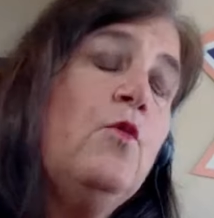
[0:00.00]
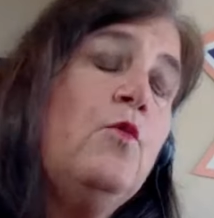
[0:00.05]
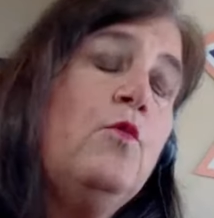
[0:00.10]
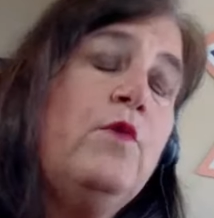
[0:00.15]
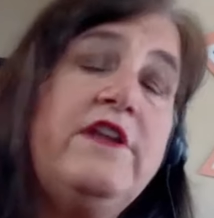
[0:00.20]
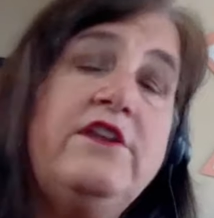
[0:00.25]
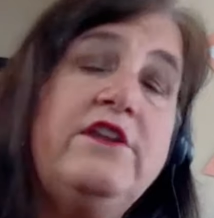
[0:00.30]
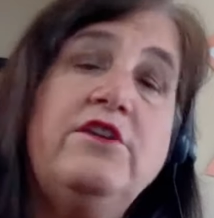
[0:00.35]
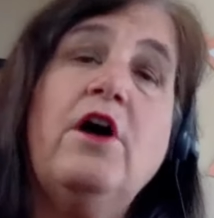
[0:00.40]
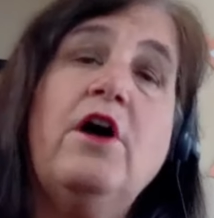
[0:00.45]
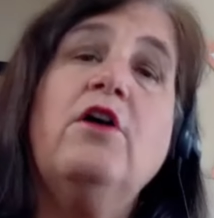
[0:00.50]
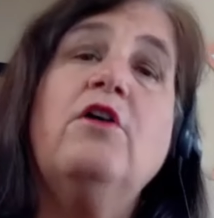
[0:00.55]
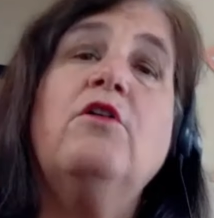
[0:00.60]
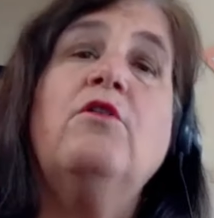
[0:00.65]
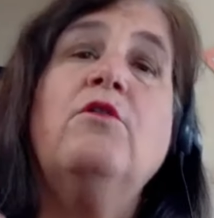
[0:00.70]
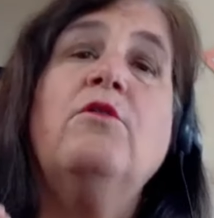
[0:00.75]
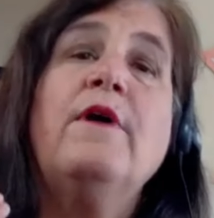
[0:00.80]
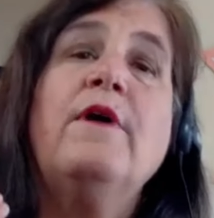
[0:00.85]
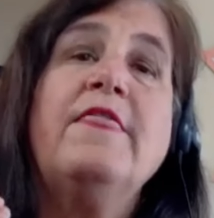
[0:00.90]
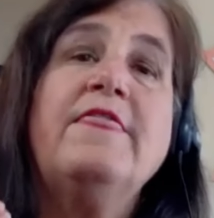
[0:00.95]
We
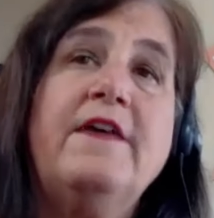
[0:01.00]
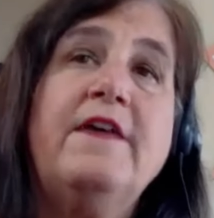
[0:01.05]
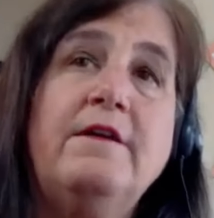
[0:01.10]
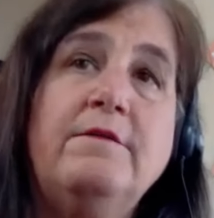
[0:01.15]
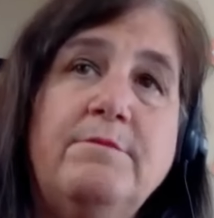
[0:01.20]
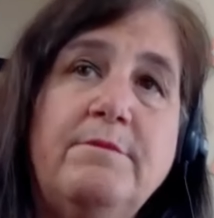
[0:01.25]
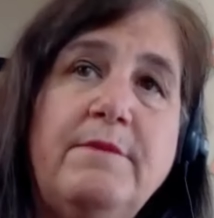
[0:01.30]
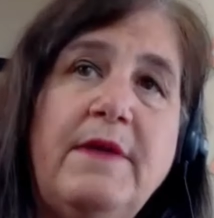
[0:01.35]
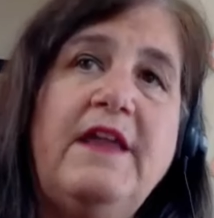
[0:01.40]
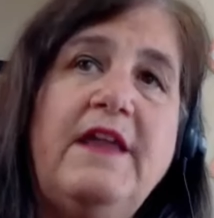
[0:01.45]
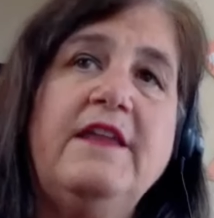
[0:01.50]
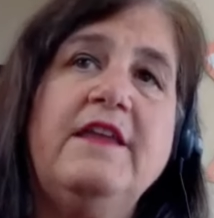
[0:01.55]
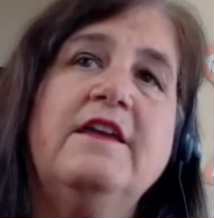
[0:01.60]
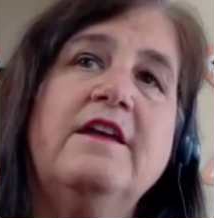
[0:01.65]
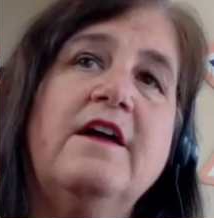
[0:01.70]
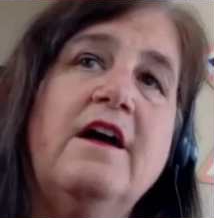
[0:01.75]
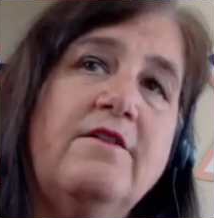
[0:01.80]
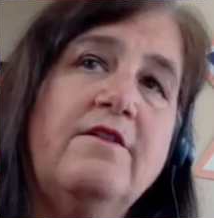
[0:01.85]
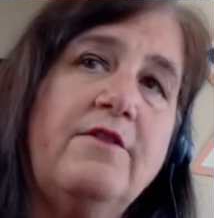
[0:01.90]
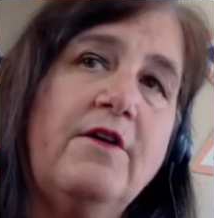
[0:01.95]
know that
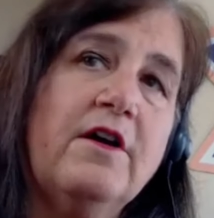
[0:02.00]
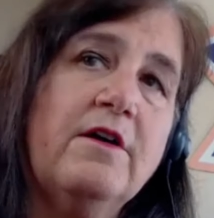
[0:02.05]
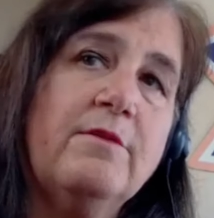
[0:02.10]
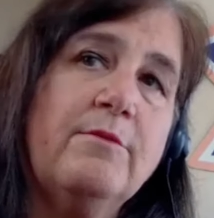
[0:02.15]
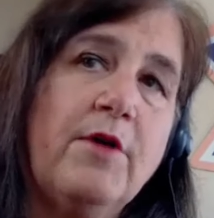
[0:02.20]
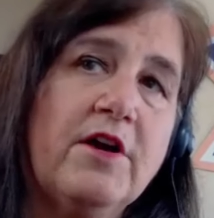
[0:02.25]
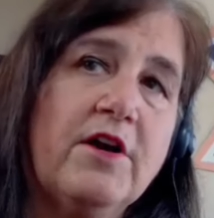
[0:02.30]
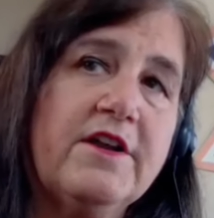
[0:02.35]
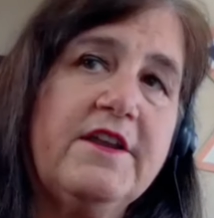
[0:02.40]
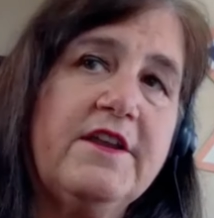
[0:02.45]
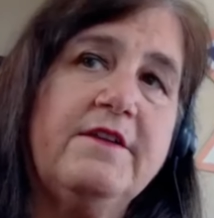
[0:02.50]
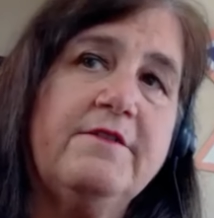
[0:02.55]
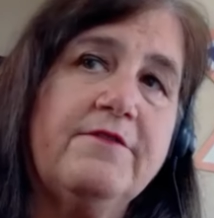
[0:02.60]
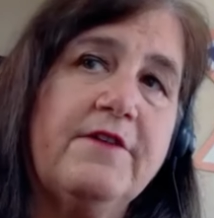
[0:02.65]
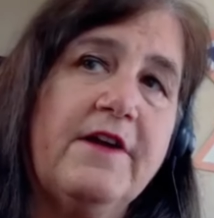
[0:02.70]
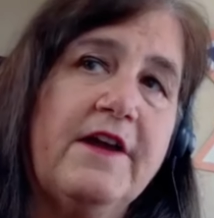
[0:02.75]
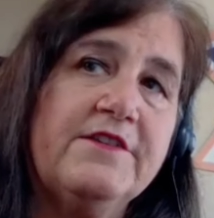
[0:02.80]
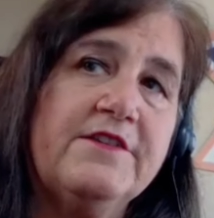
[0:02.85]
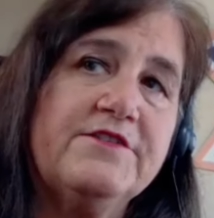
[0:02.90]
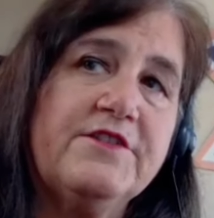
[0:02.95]
many of our marketing
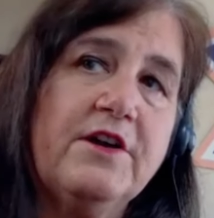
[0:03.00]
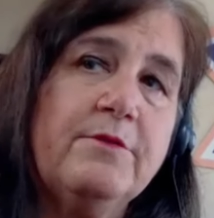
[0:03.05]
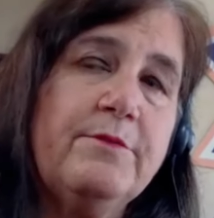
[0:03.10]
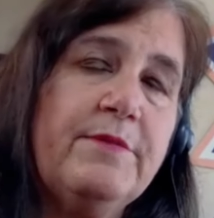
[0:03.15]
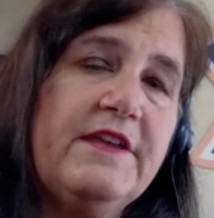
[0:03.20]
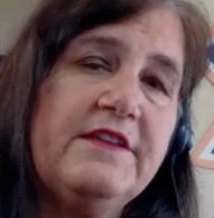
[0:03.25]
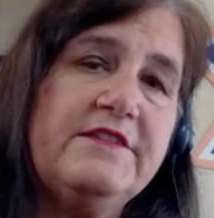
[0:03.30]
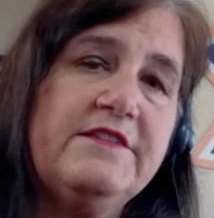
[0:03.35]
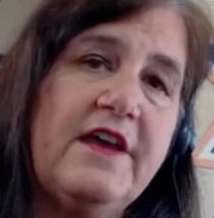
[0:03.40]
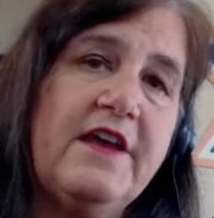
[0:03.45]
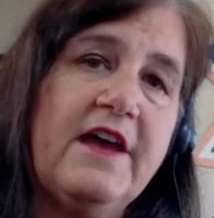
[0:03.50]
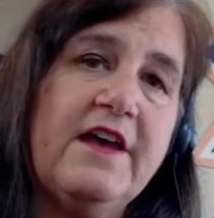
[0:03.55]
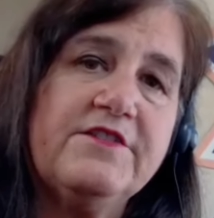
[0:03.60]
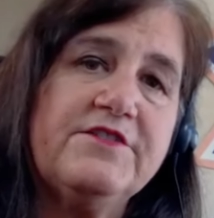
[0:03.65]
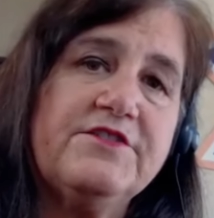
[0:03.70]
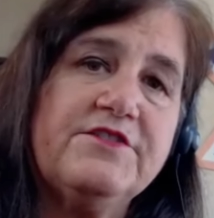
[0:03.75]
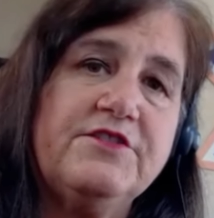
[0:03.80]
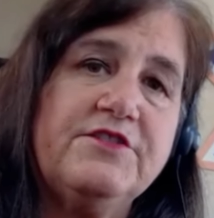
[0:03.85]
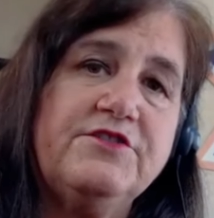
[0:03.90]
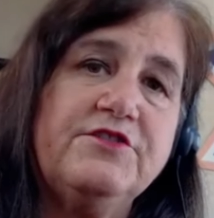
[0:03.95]
friends are being
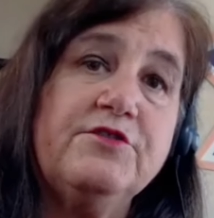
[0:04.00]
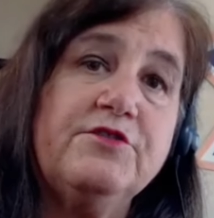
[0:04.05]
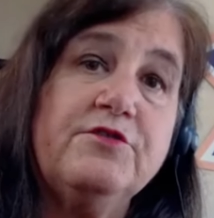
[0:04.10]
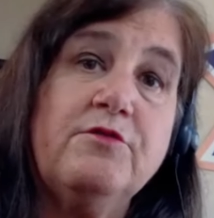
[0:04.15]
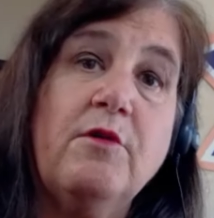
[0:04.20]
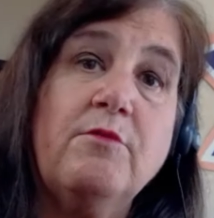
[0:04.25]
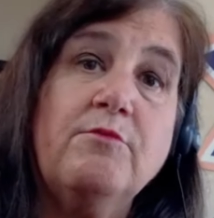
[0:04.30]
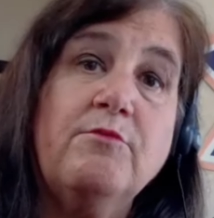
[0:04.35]
tasked to do